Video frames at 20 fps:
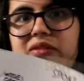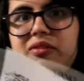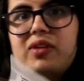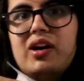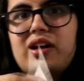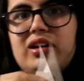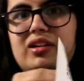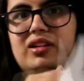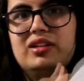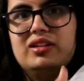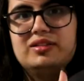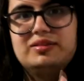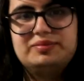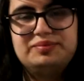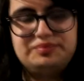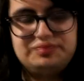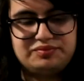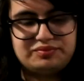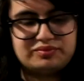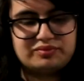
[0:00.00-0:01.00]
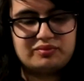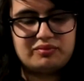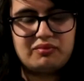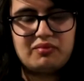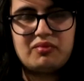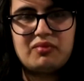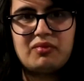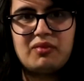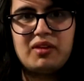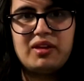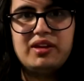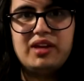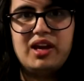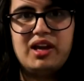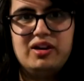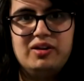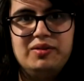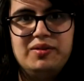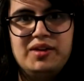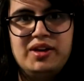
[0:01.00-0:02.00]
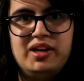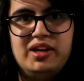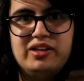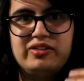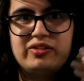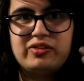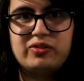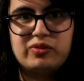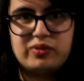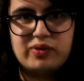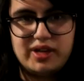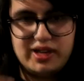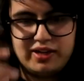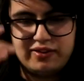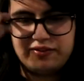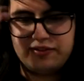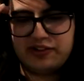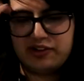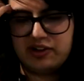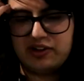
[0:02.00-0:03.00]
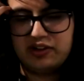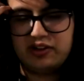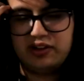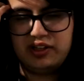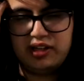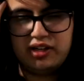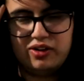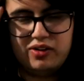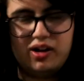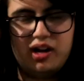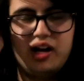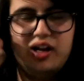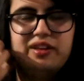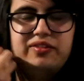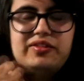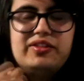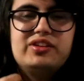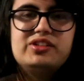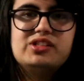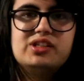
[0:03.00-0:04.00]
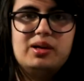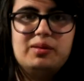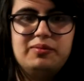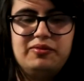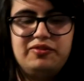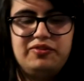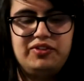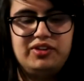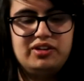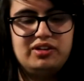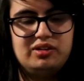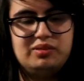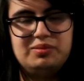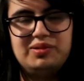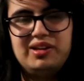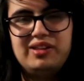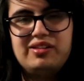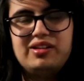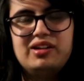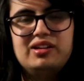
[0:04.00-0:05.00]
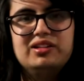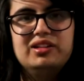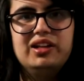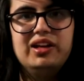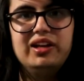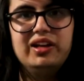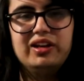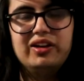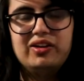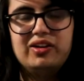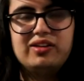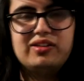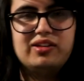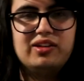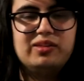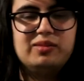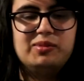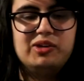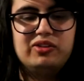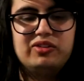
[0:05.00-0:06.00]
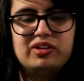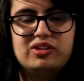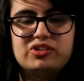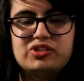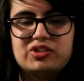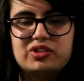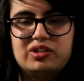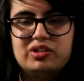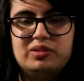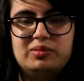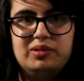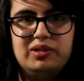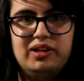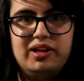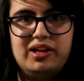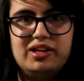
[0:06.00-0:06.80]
throttle. Now, it's great for, off the jump feel, but it's not linear. It's not the most controllable.